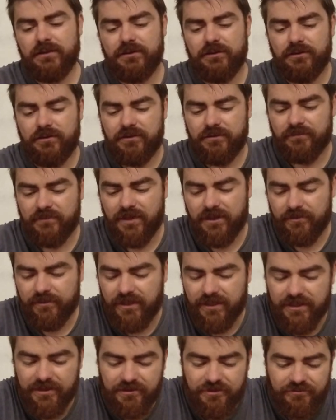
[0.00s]
You can
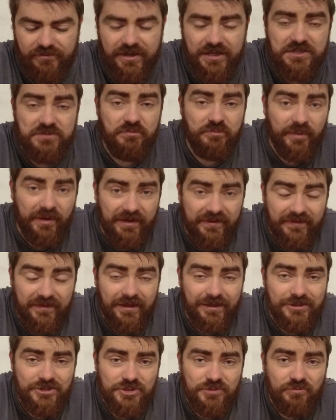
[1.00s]
make up the rest. But
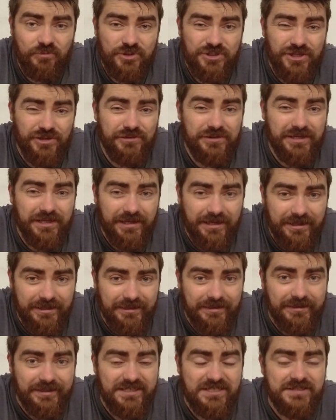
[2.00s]
the engine was
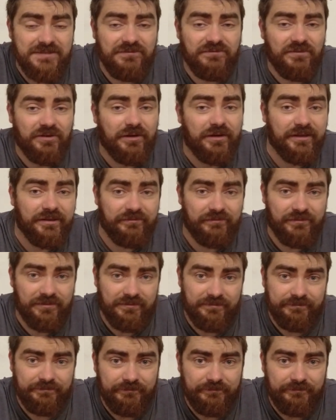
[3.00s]
okay. It survived